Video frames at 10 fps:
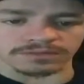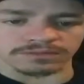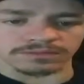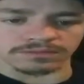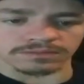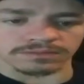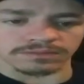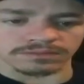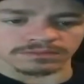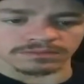
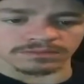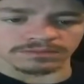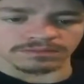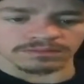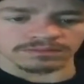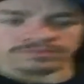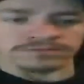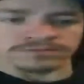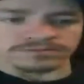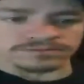
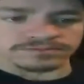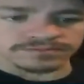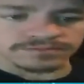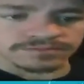Nobody speaks.